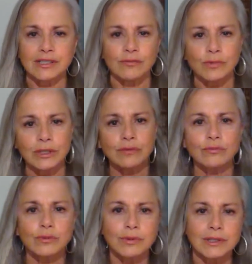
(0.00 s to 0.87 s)
and really
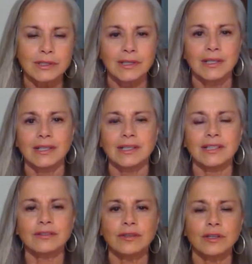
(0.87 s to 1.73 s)
rooted
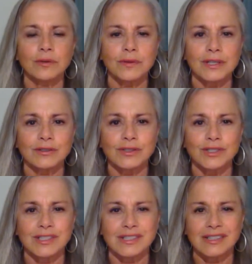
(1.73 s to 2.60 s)
into the earth
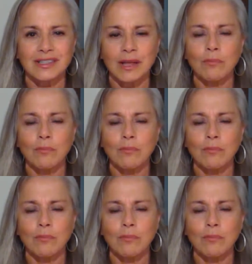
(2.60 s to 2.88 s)
energies, into that